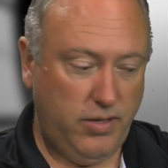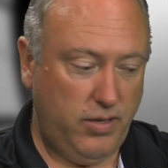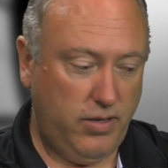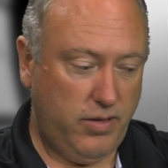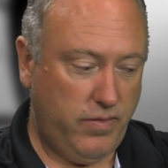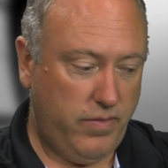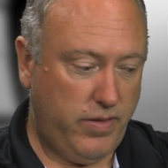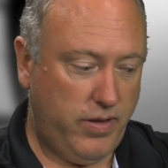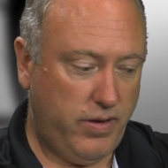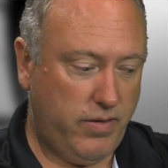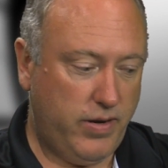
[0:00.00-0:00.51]
You
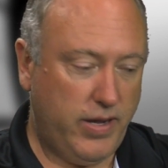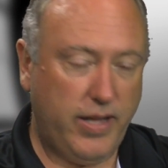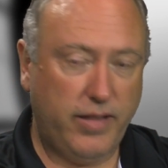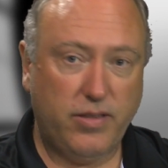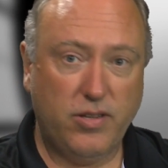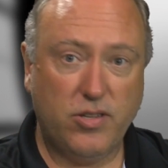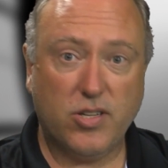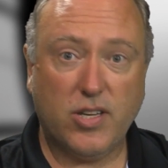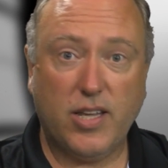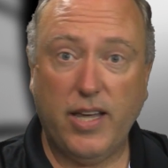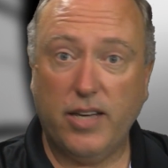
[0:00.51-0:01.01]
know, they're not
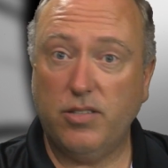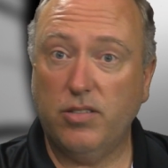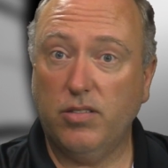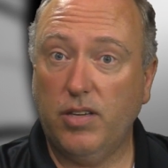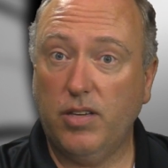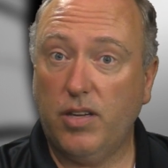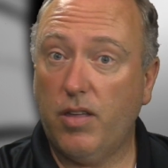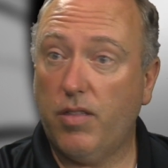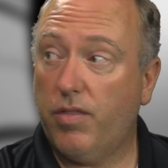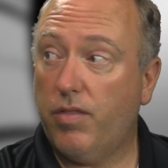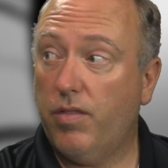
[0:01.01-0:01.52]
the
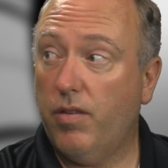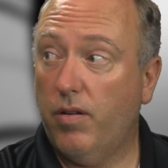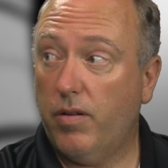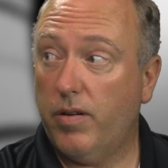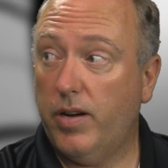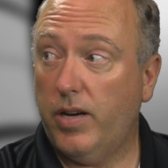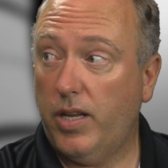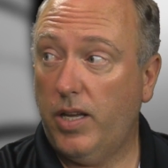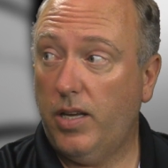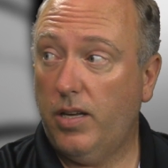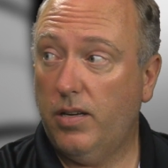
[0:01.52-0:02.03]
scheduling
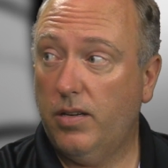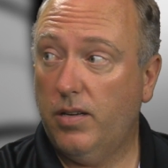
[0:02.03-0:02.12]
authority.